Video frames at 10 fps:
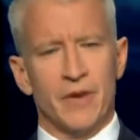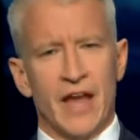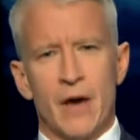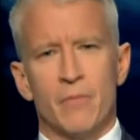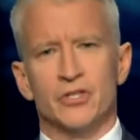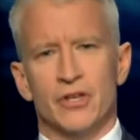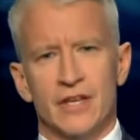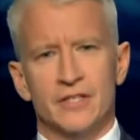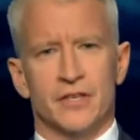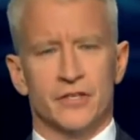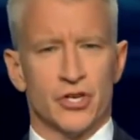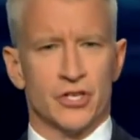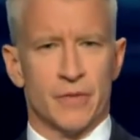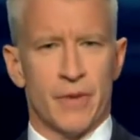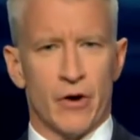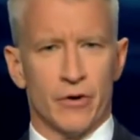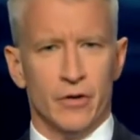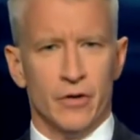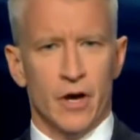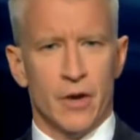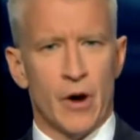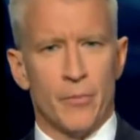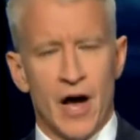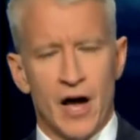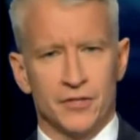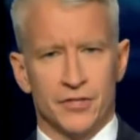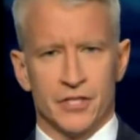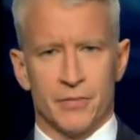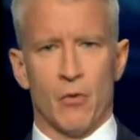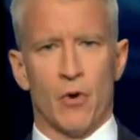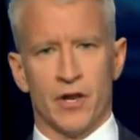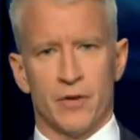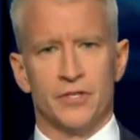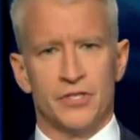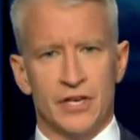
I mean, how much is this just about politics, about wanting to be